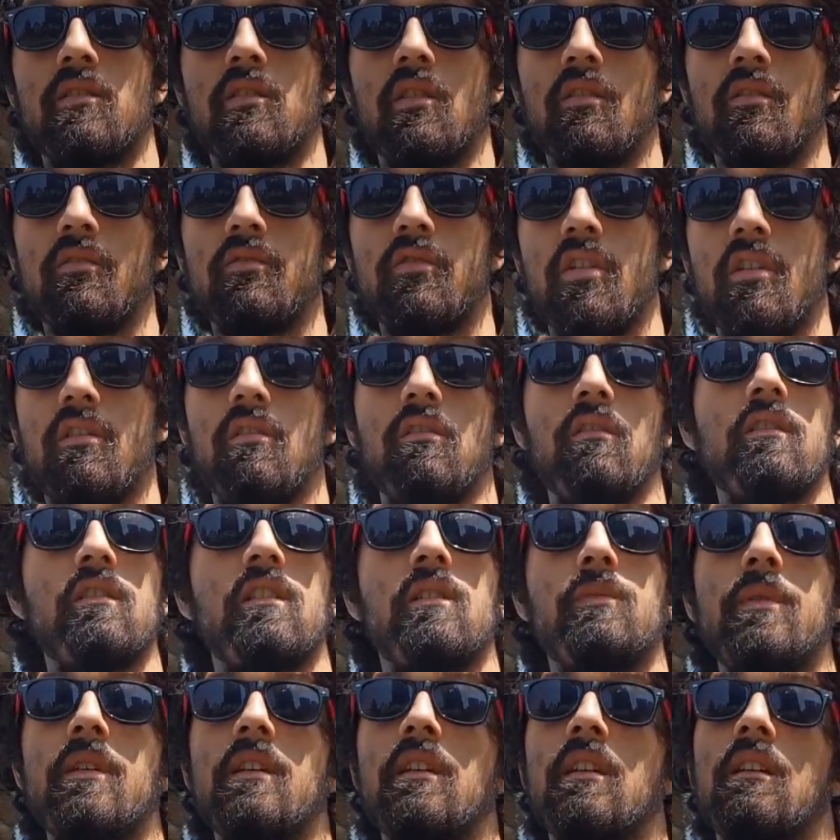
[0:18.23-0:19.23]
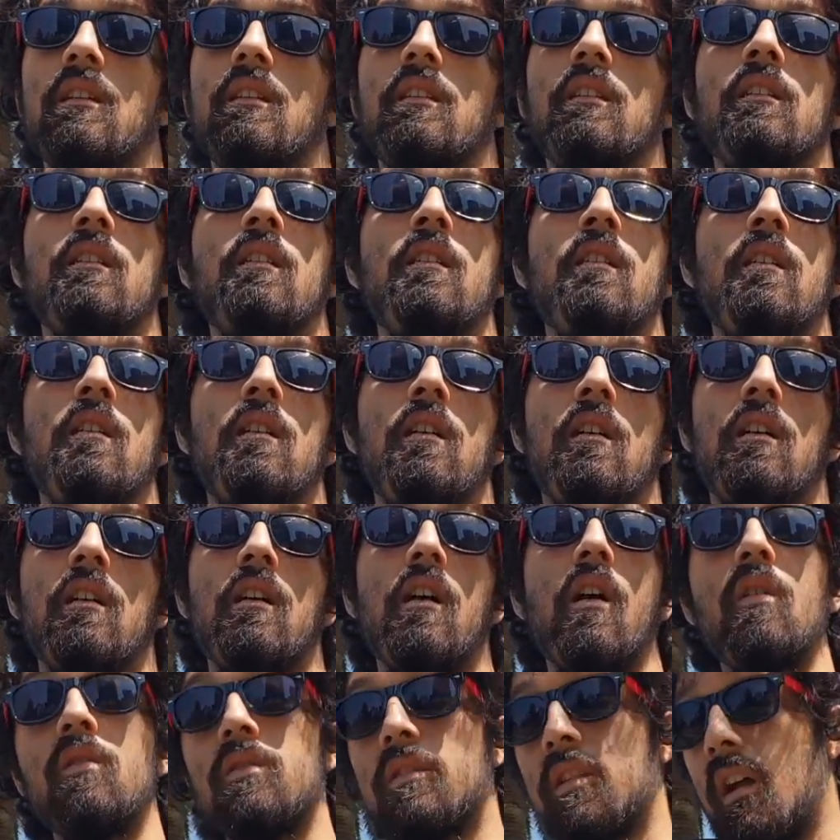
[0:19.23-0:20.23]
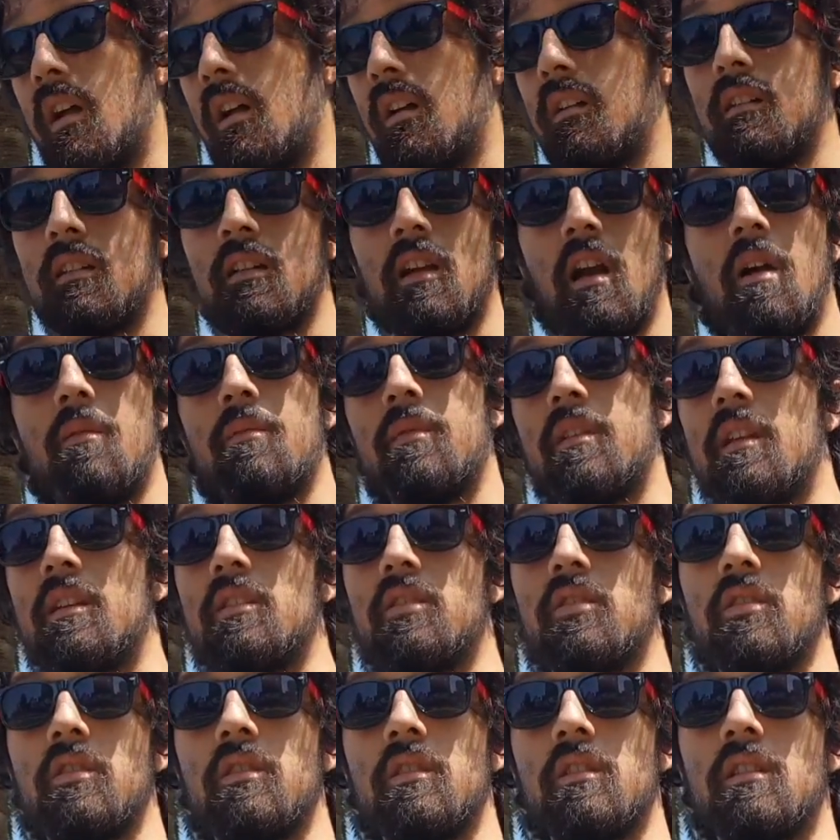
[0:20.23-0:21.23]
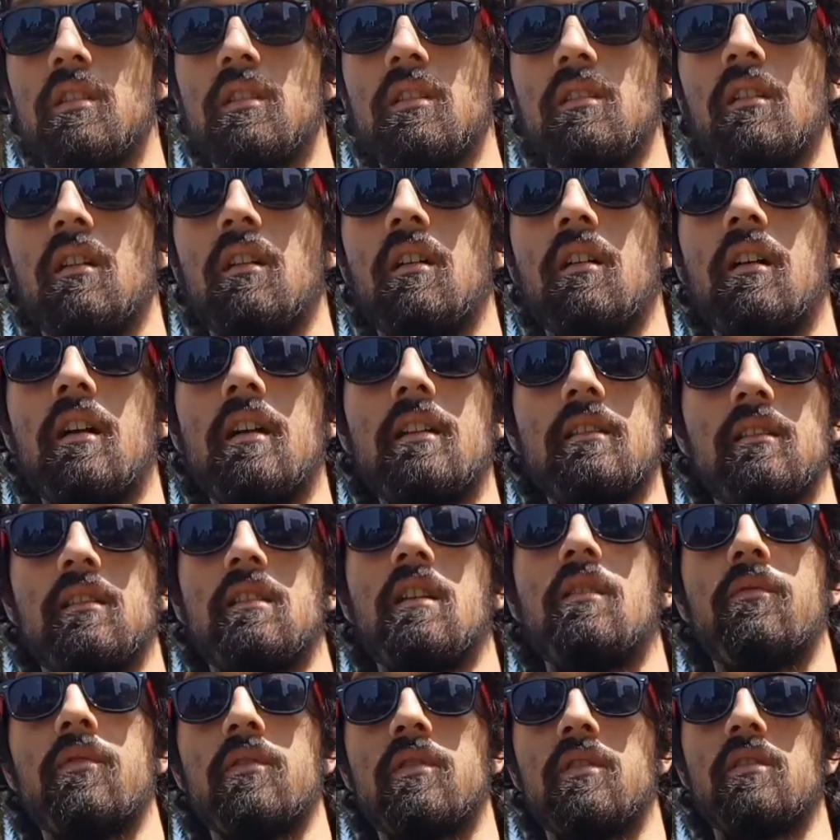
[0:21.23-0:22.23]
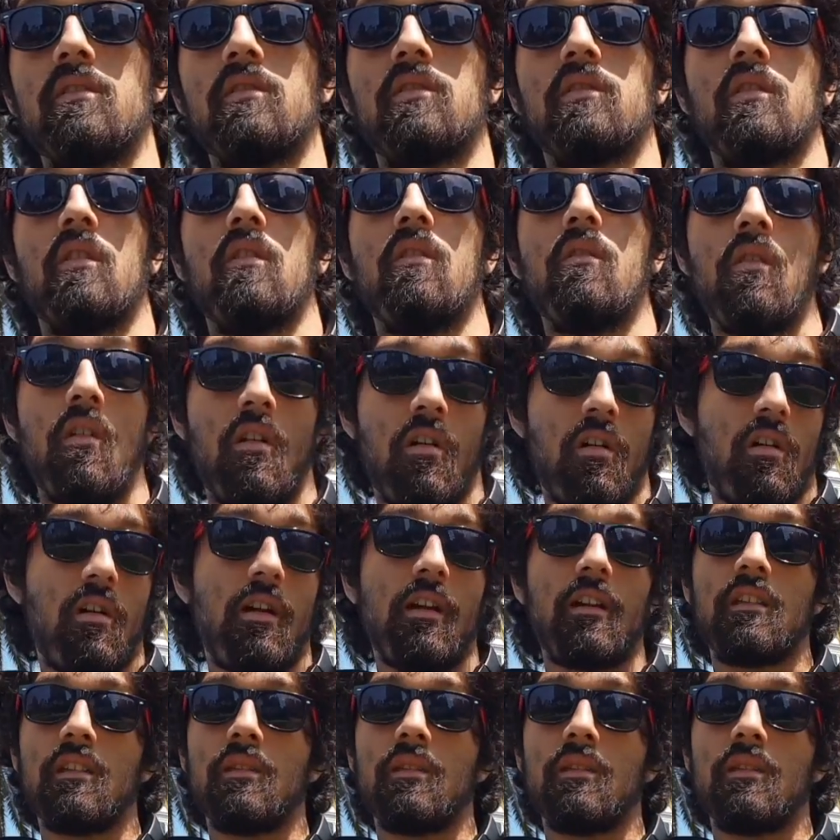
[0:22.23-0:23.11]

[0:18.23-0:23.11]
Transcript: So generally speaking, hotel and accommodations in San Francisco are